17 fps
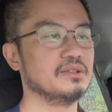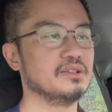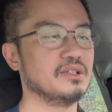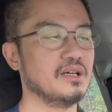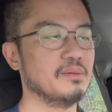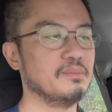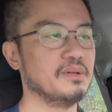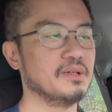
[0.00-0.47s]

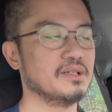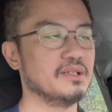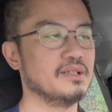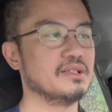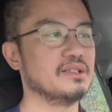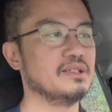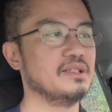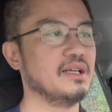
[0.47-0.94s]
topic
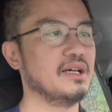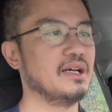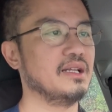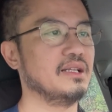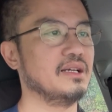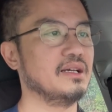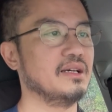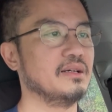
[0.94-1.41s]
is
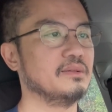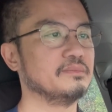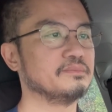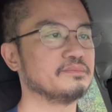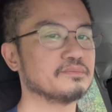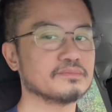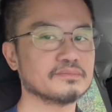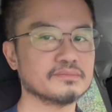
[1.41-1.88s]
that
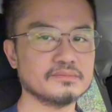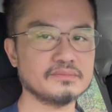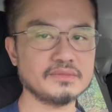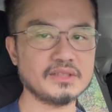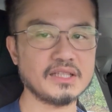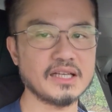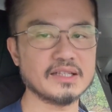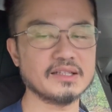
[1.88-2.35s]

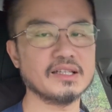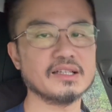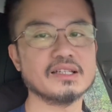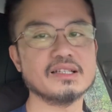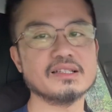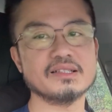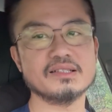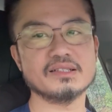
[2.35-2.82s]
I think
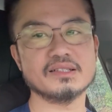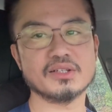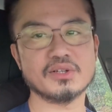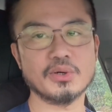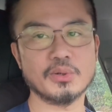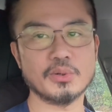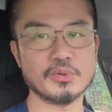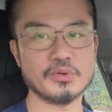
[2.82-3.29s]
this is a
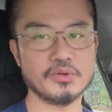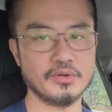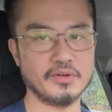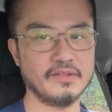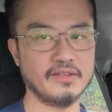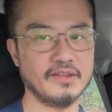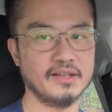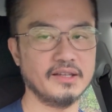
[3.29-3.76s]
culture
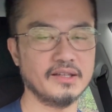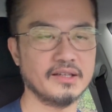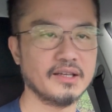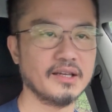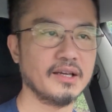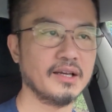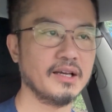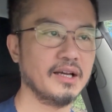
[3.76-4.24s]
thing.
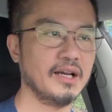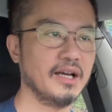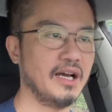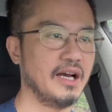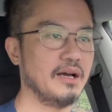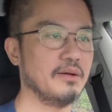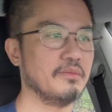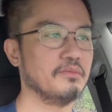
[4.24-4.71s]

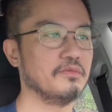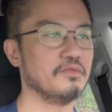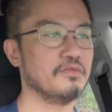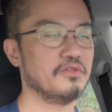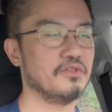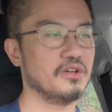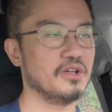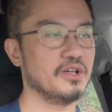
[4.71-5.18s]
I'm
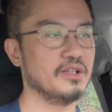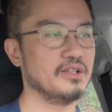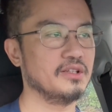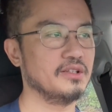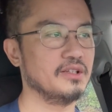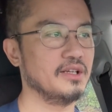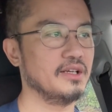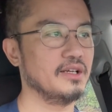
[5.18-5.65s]

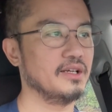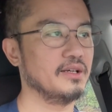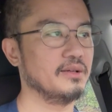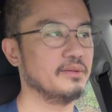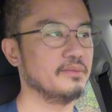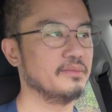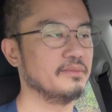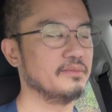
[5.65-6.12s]
from
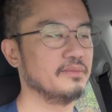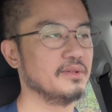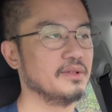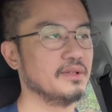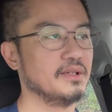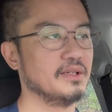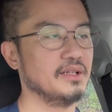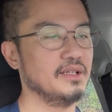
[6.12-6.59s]

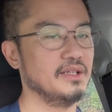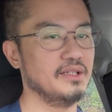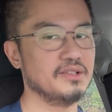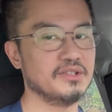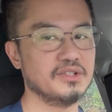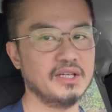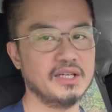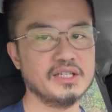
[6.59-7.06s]

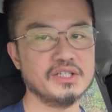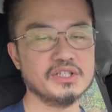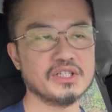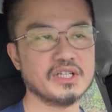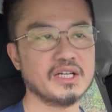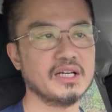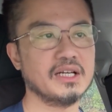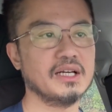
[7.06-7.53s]
East
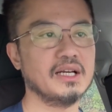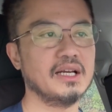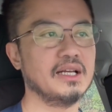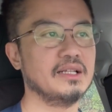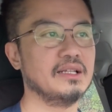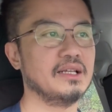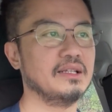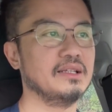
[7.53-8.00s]
Asia,
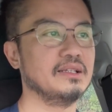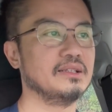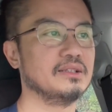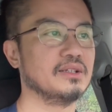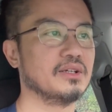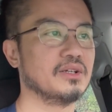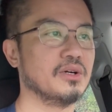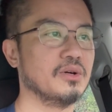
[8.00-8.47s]
and I think
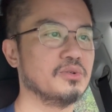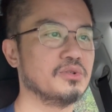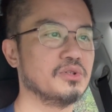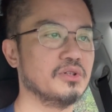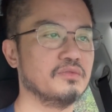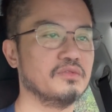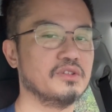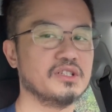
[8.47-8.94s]
the
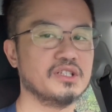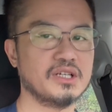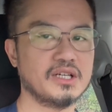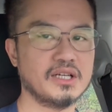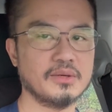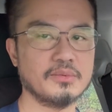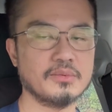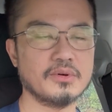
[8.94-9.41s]
culture for
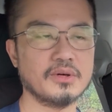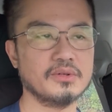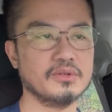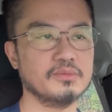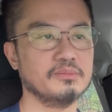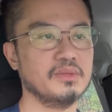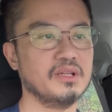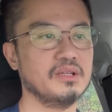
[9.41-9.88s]
Taiwan or
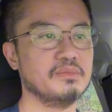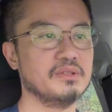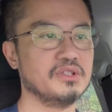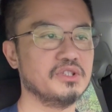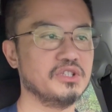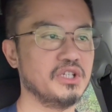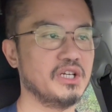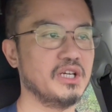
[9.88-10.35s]
maybe
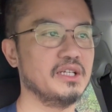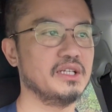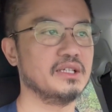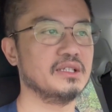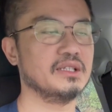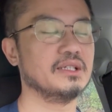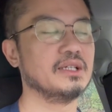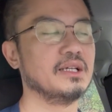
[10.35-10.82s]

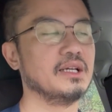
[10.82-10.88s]
China,